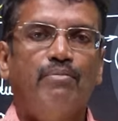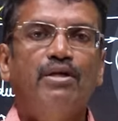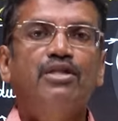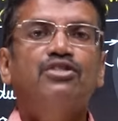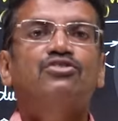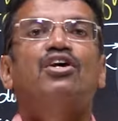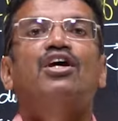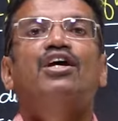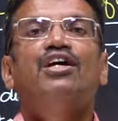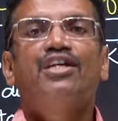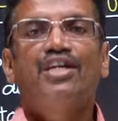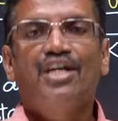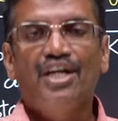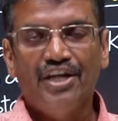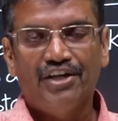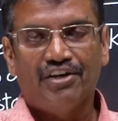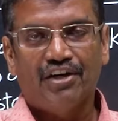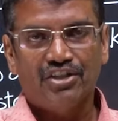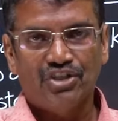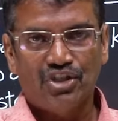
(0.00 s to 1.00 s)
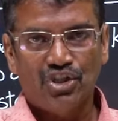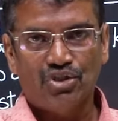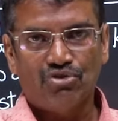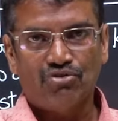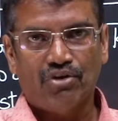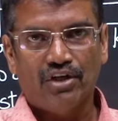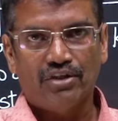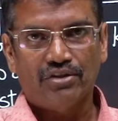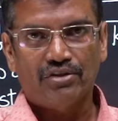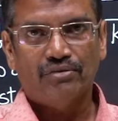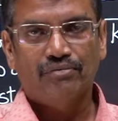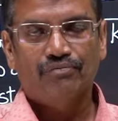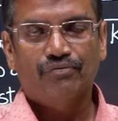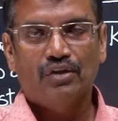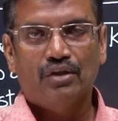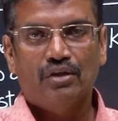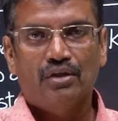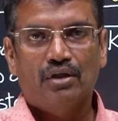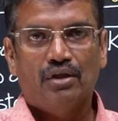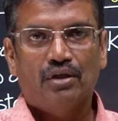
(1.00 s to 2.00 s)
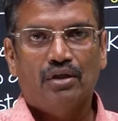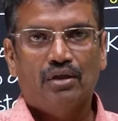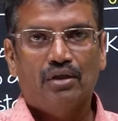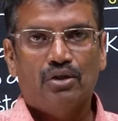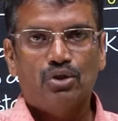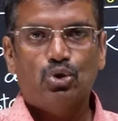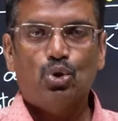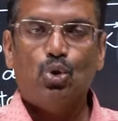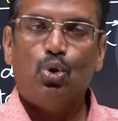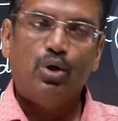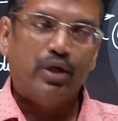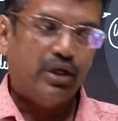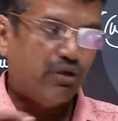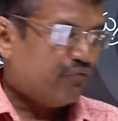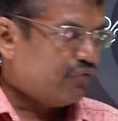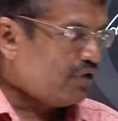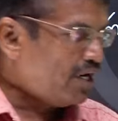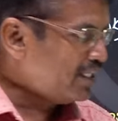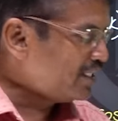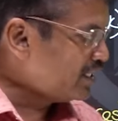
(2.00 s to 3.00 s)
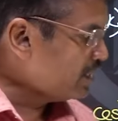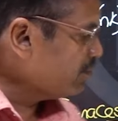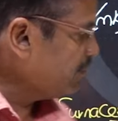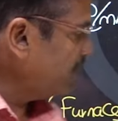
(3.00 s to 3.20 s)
means heat resistant. So, refractory